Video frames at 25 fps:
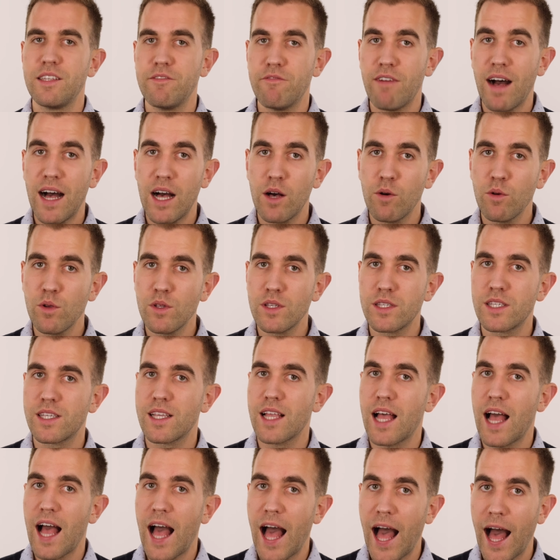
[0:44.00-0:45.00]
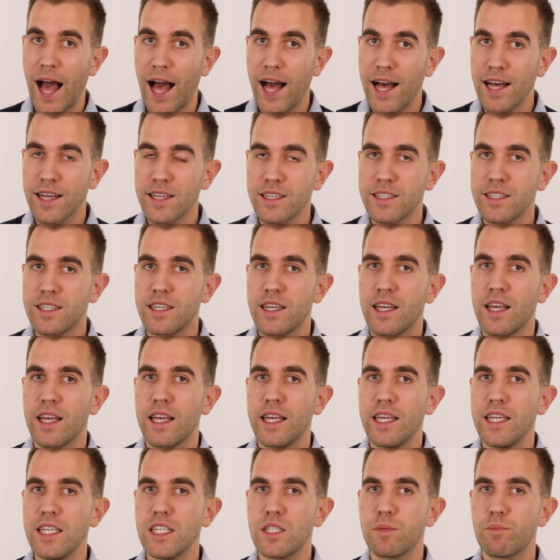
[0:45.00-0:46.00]
vowels A
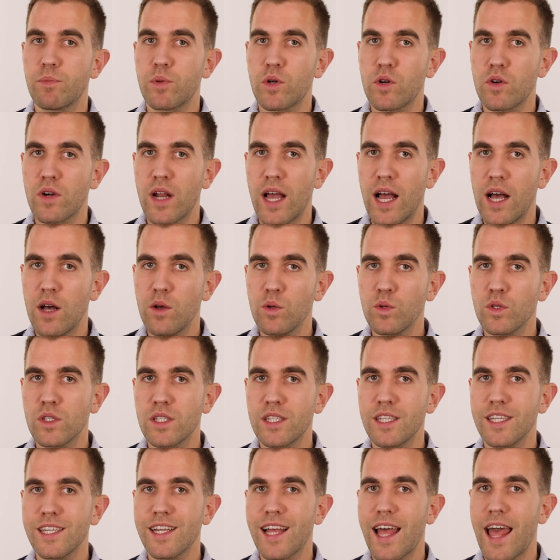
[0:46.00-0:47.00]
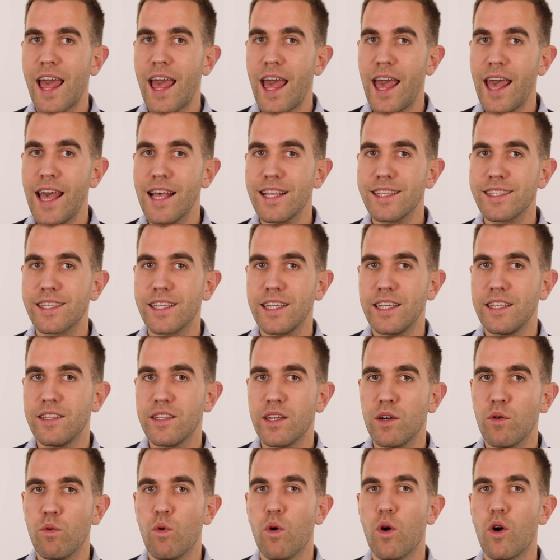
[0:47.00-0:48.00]
is pronounced as in
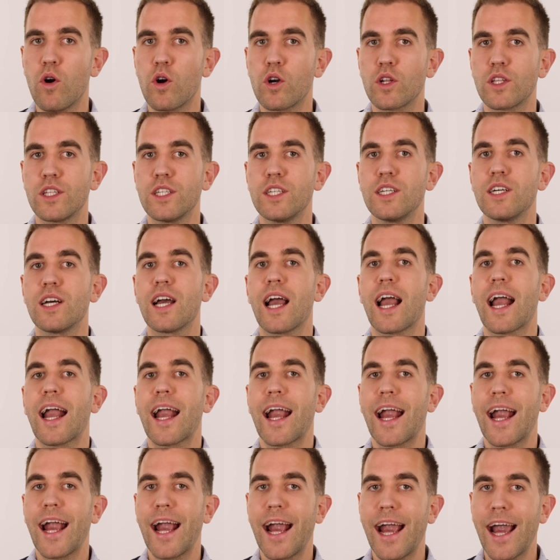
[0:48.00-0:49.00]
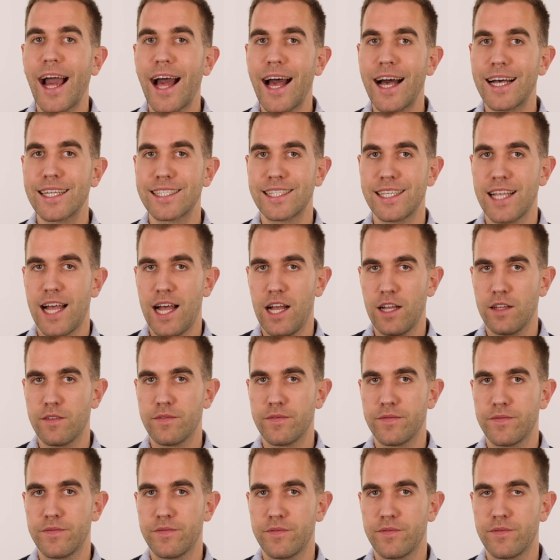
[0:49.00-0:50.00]
the word casa.
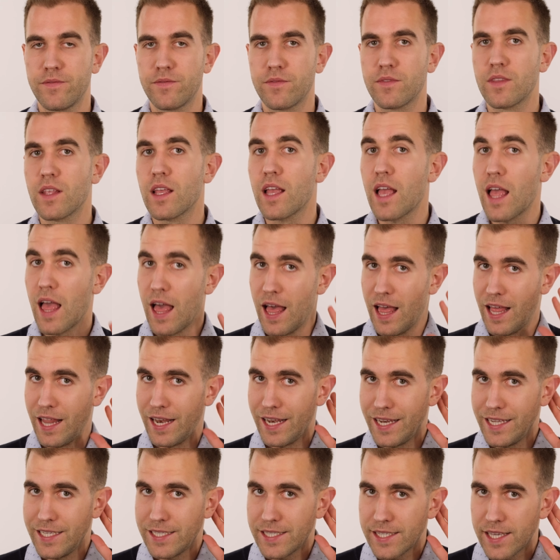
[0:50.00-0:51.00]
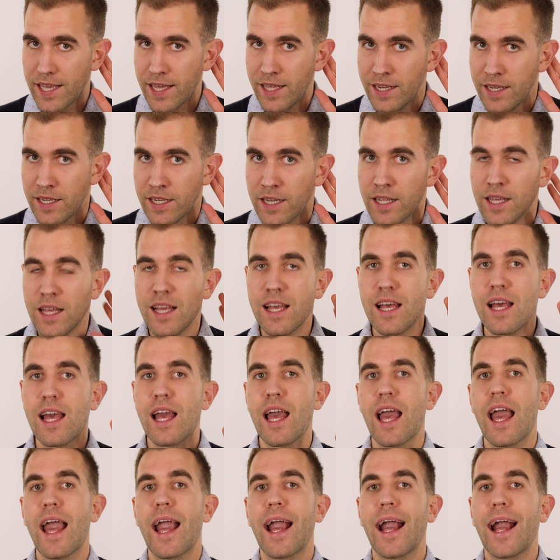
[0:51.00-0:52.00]
Listen,
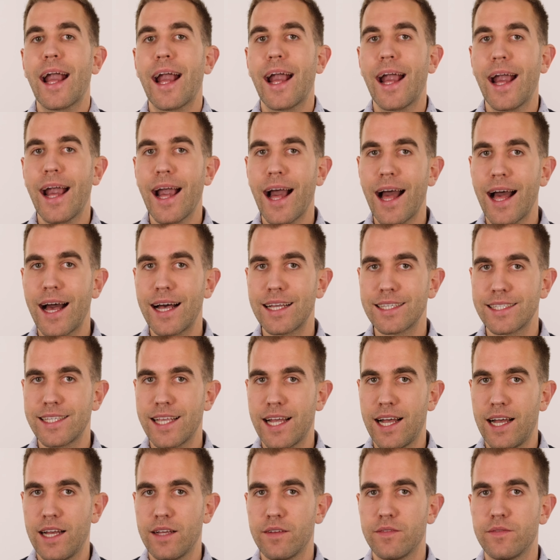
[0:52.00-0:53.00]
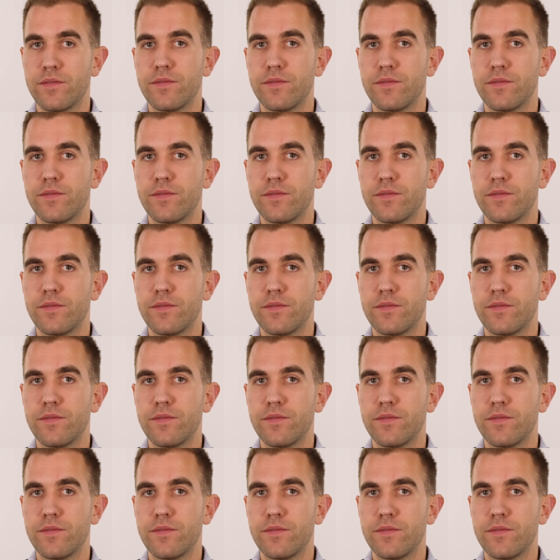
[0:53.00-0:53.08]
casa.